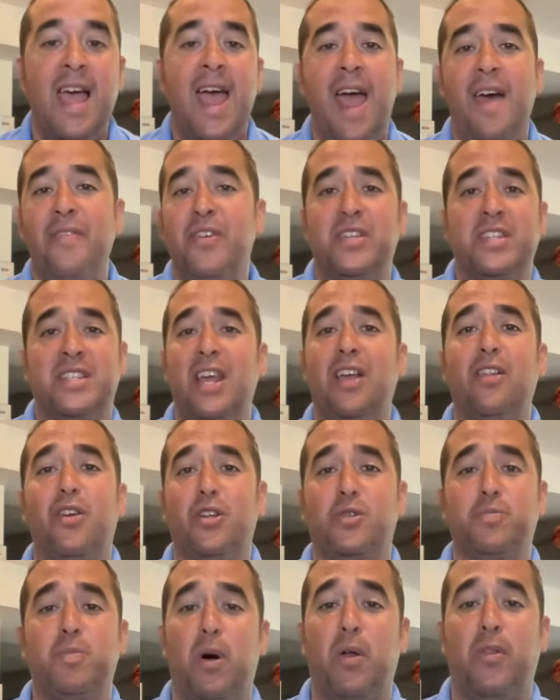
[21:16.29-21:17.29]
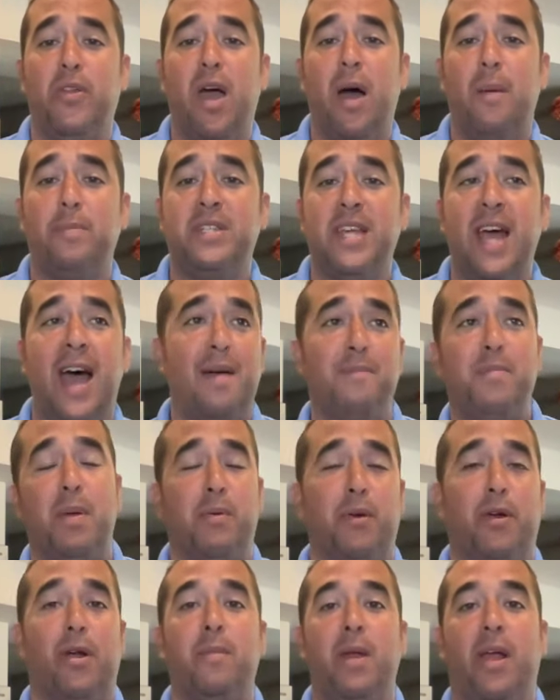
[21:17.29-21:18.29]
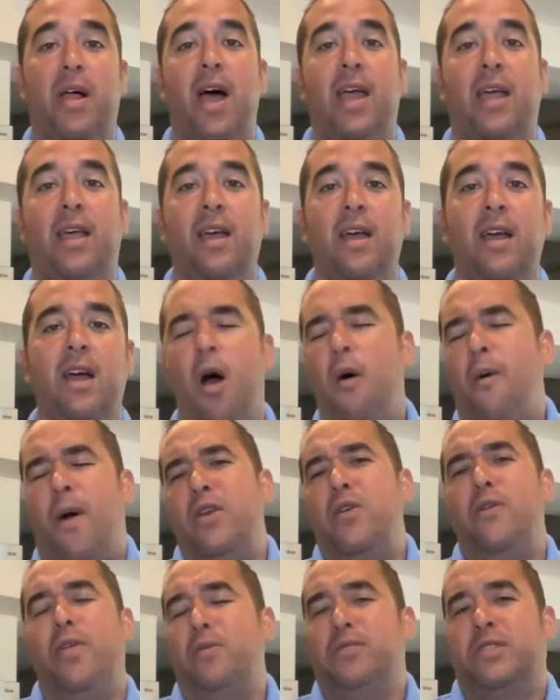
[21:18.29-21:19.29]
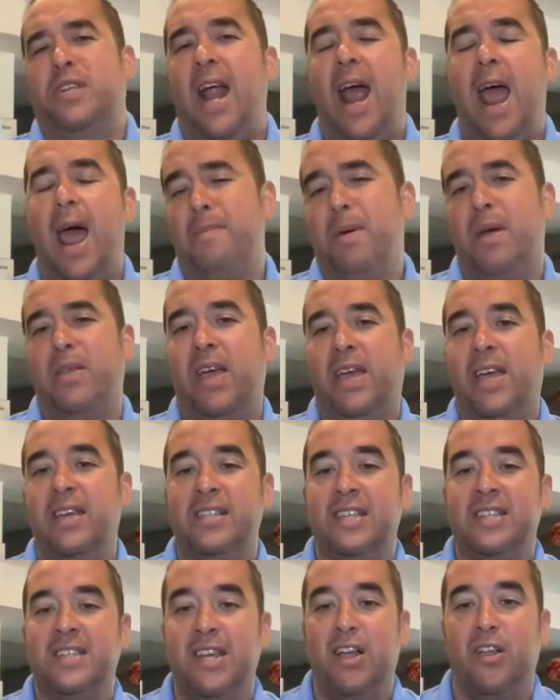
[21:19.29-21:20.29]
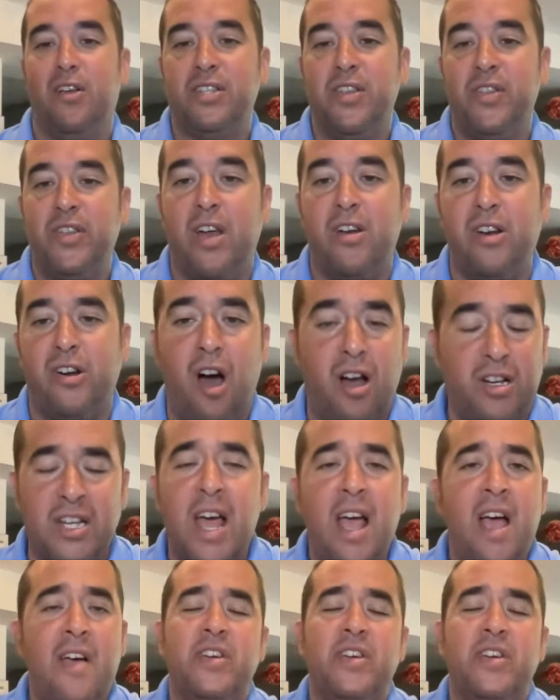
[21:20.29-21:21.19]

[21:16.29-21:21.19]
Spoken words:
And the Steelers pull the upset, people are going to be like, oh, I knew that was going to happen. Like it's the Steelers and the underdogs.